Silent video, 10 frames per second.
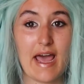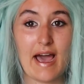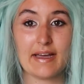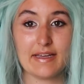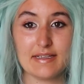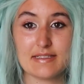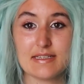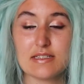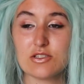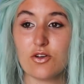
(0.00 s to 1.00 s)
nag
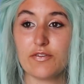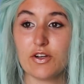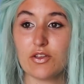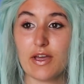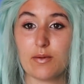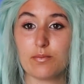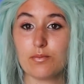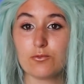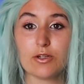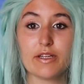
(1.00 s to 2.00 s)
easy. So if you're like
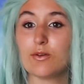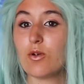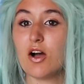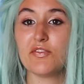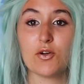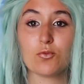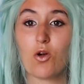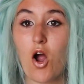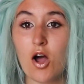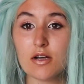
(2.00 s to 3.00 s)
really rough on
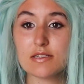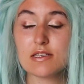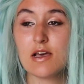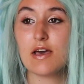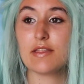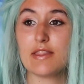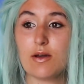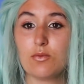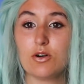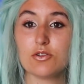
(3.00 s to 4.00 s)
rocks,
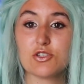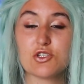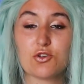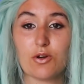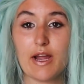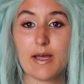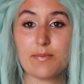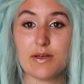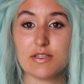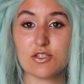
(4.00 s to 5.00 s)
they will
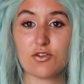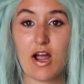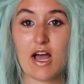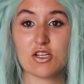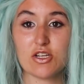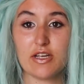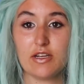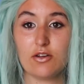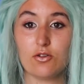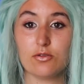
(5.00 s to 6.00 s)
scrape and scratch,
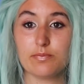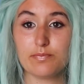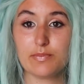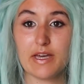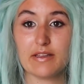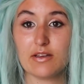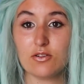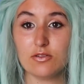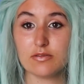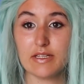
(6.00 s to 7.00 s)
and it'll get
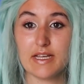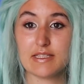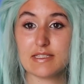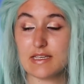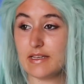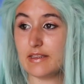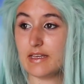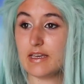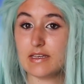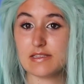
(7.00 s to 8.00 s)
little nits in
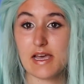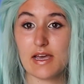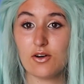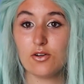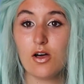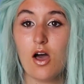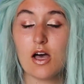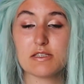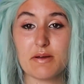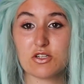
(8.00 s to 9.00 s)
the tail,
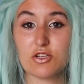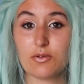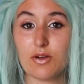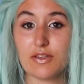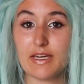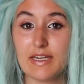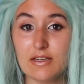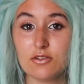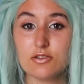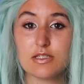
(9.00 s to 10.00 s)
especially around the
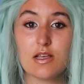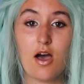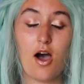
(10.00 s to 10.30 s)
heels.